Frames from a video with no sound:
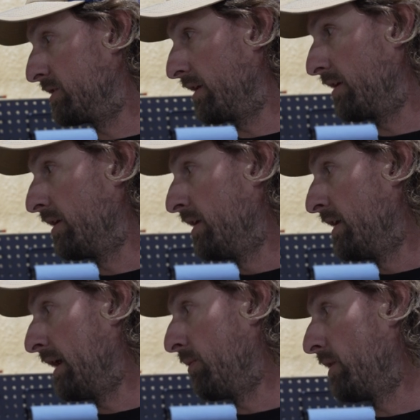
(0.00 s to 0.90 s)
other.
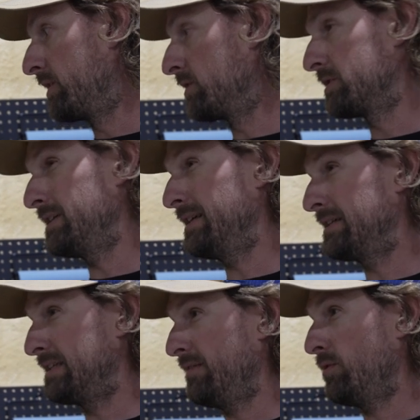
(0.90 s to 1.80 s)
And what you'll see
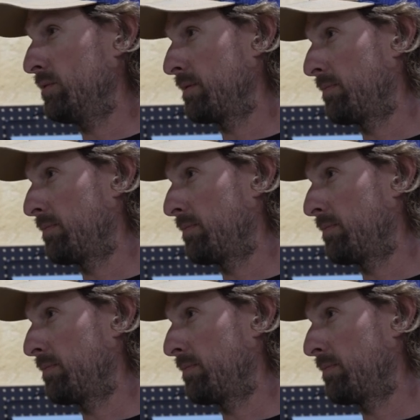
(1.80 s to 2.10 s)
is even with a